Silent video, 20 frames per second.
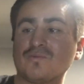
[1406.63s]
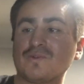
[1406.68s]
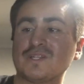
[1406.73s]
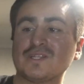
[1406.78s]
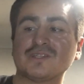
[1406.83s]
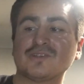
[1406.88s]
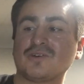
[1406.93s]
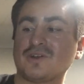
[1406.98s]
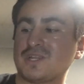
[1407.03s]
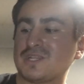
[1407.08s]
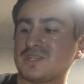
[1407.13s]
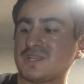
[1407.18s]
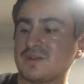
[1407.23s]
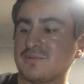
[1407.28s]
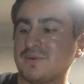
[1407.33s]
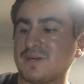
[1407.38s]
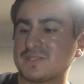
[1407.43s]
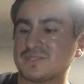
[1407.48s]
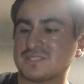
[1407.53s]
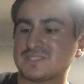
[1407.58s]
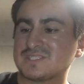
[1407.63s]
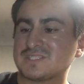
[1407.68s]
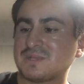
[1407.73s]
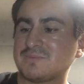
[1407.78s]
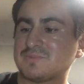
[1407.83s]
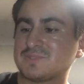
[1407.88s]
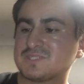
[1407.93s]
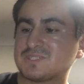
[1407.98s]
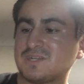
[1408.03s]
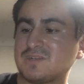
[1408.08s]
really know anything about this
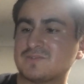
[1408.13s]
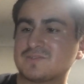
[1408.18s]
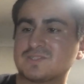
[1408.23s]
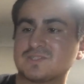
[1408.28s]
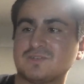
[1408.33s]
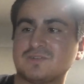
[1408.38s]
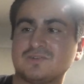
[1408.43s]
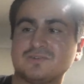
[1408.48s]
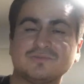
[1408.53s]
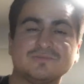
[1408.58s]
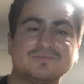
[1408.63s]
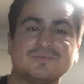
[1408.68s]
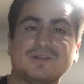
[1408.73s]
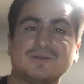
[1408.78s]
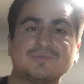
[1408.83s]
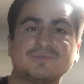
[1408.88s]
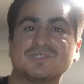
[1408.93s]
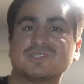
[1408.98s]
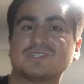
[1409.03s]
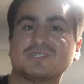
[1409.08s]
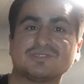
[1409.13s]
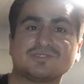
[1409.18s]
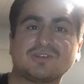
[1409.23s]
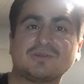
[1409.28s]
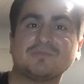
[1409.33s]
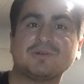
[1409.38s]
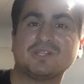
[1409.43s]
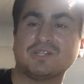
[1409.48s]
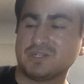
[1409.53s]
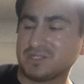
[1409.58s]
type of stuff, so I'm just gonna
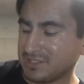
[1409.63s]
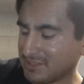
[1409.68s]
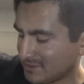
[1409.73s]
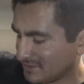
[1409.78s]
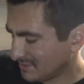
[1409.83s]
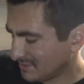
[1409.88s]
try my luck.